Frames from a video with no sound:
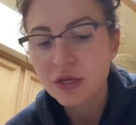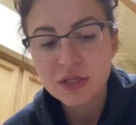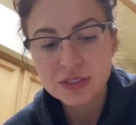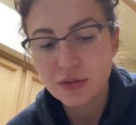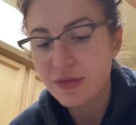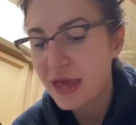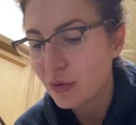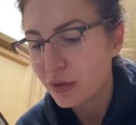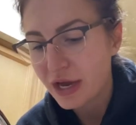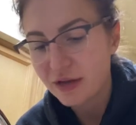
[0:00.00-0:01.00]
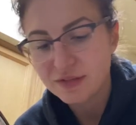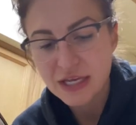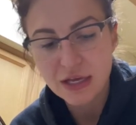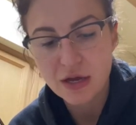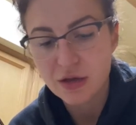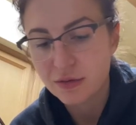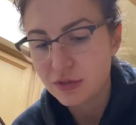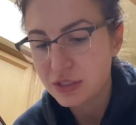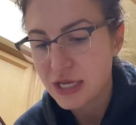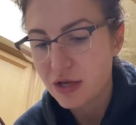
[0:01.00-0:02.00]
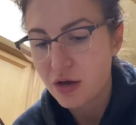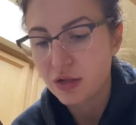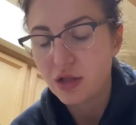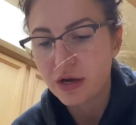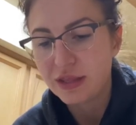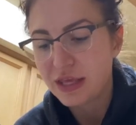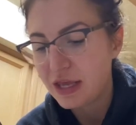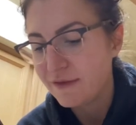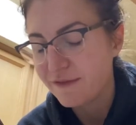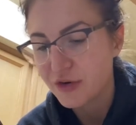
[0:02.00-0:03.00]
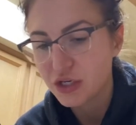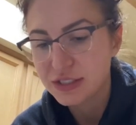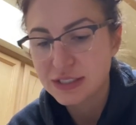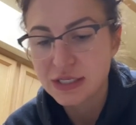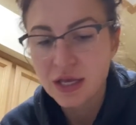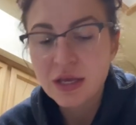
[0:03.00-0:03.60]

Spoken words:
so they will kind of take on a lot of the heat first.